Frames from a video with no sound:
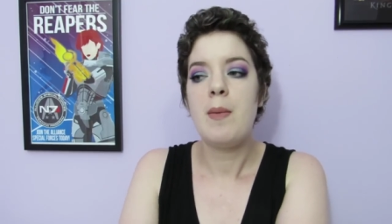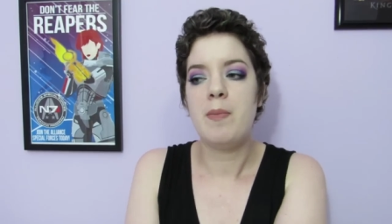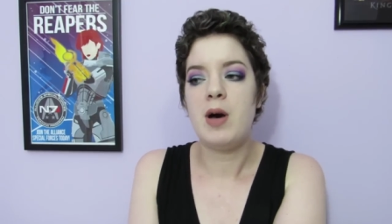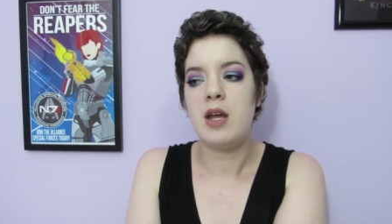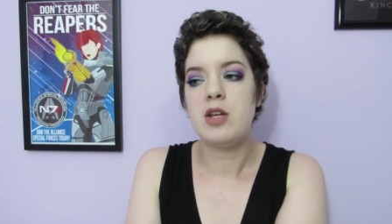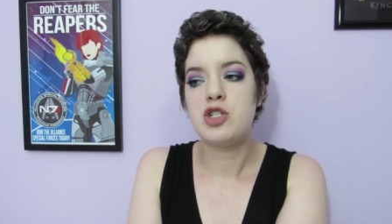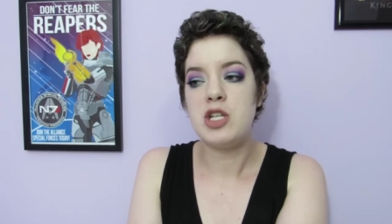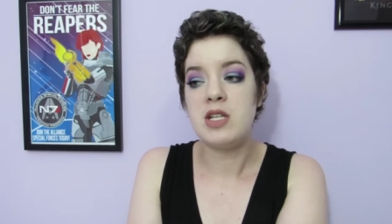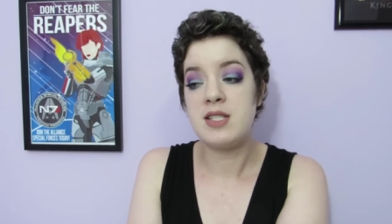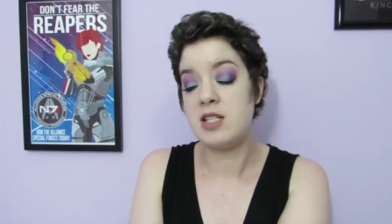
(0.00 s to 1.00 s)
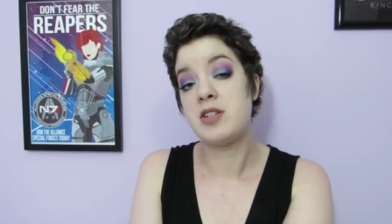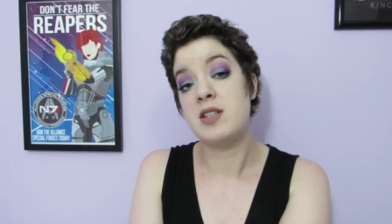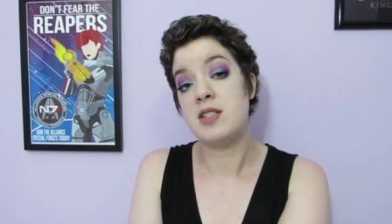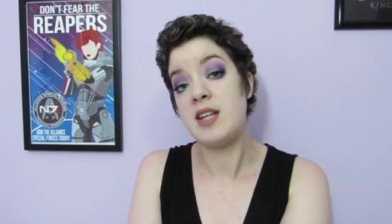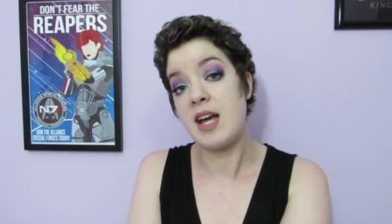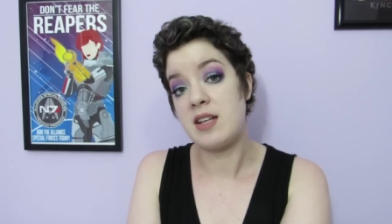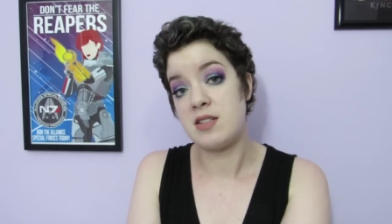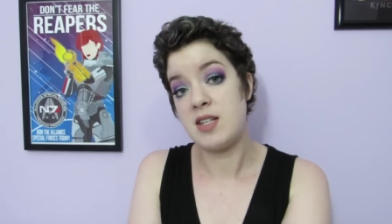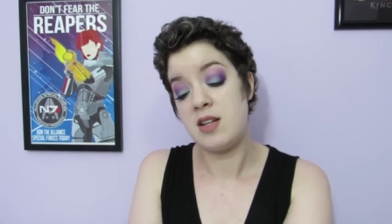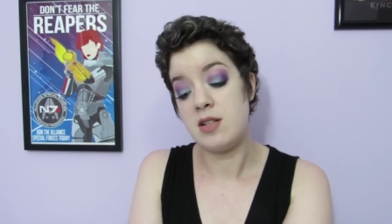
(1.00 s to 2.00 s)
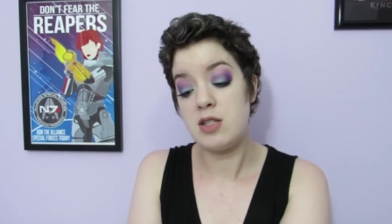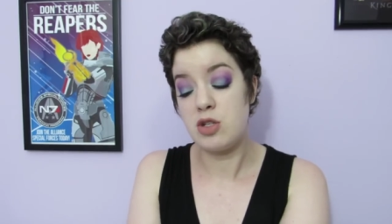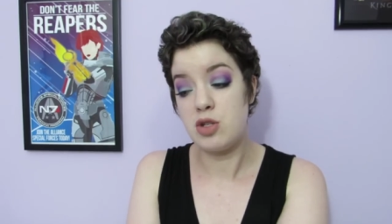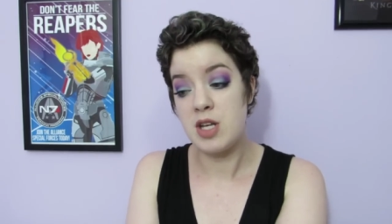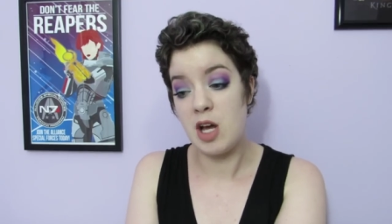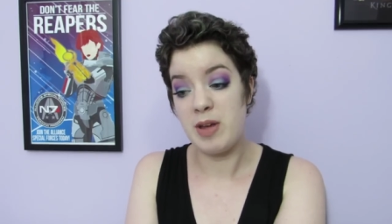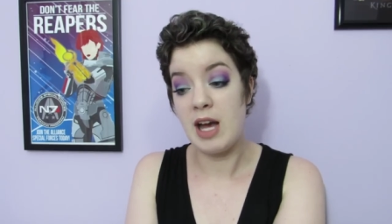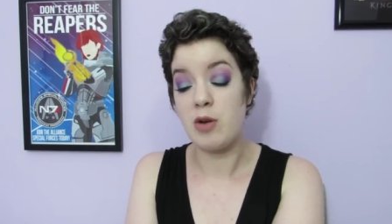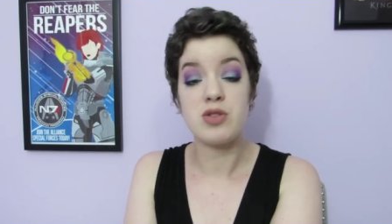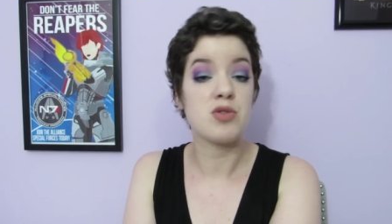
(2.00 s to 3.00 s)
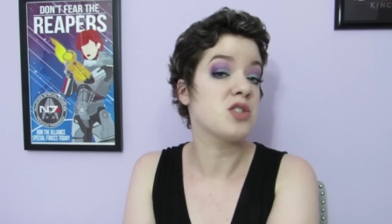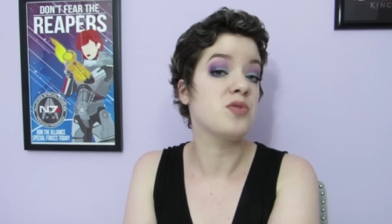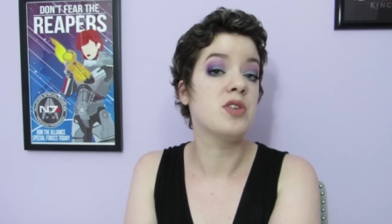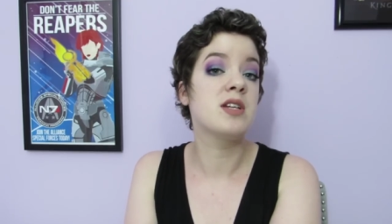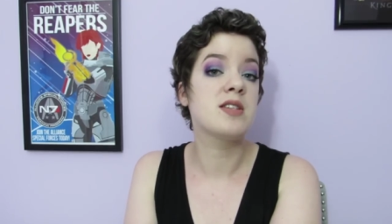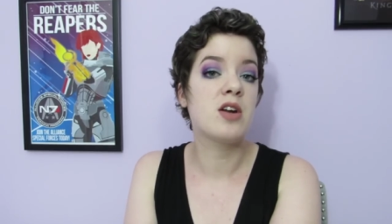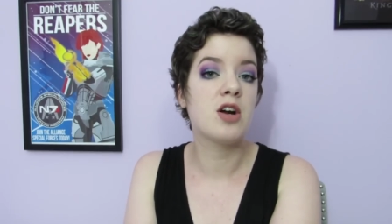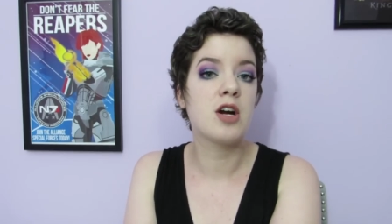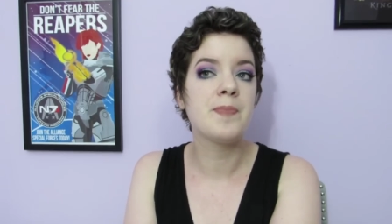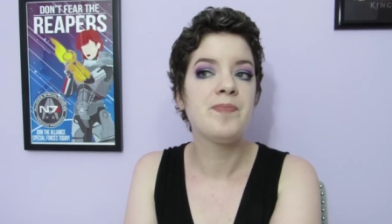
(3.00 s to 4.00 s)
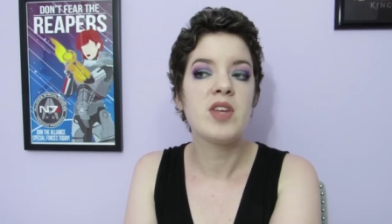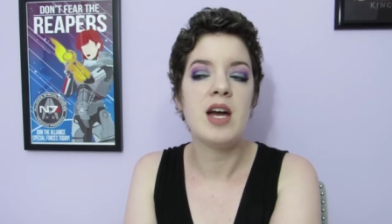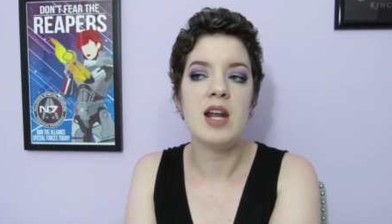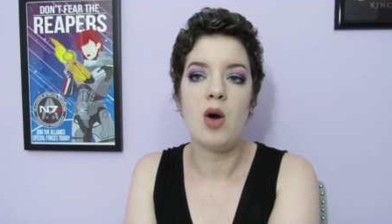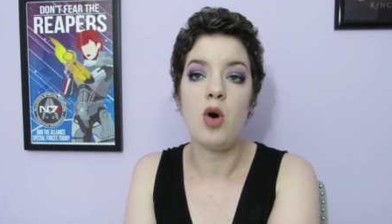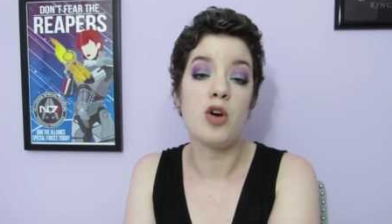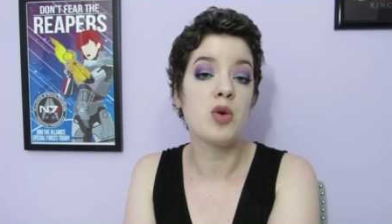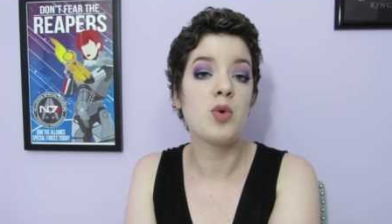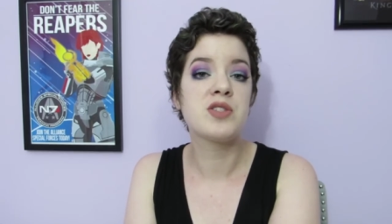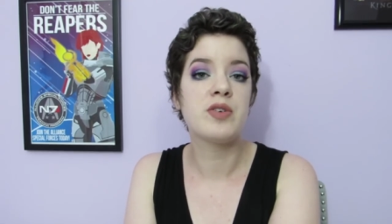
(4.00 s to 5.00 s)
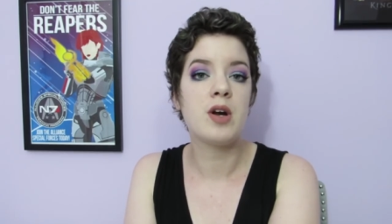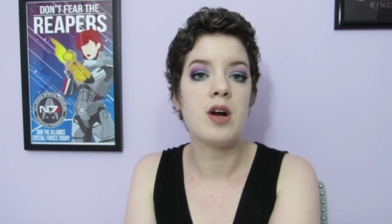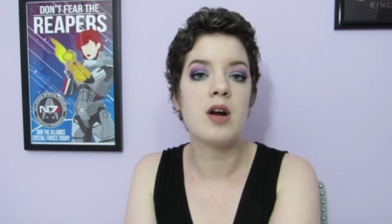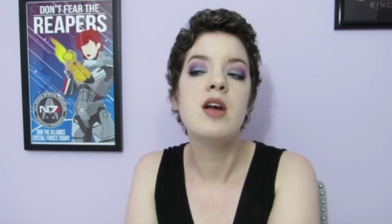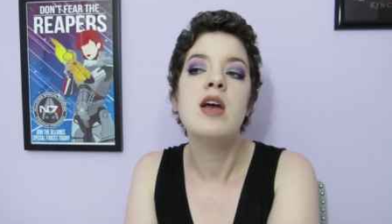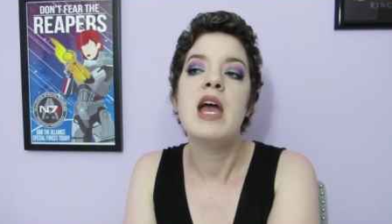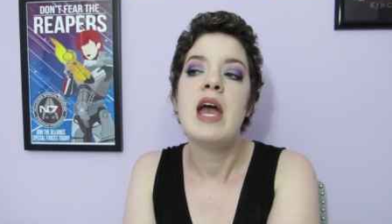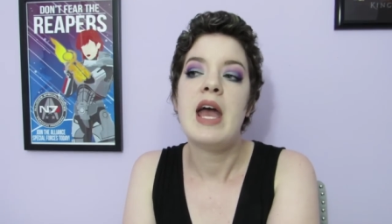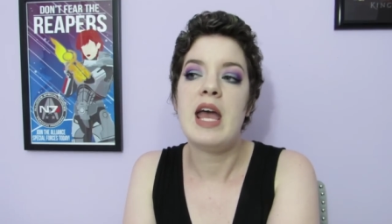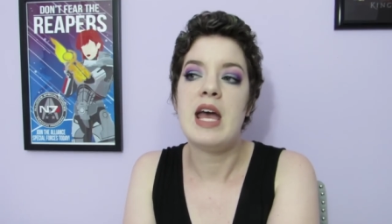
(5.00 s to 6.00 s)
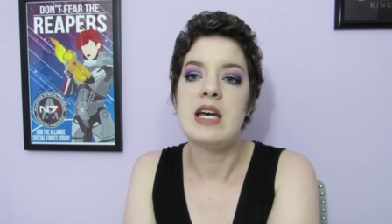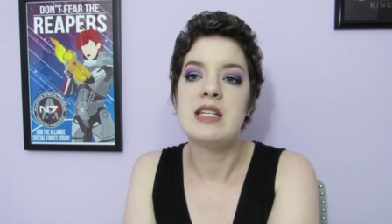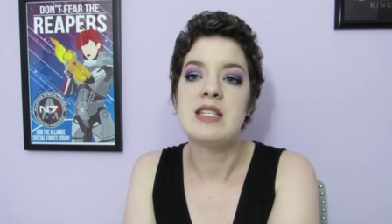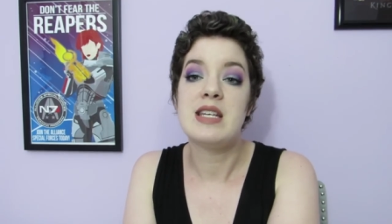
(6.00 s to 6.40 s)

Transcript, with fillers: but she still to this day has a tendency to tell me how stressful it is on her and how hard it was for her, and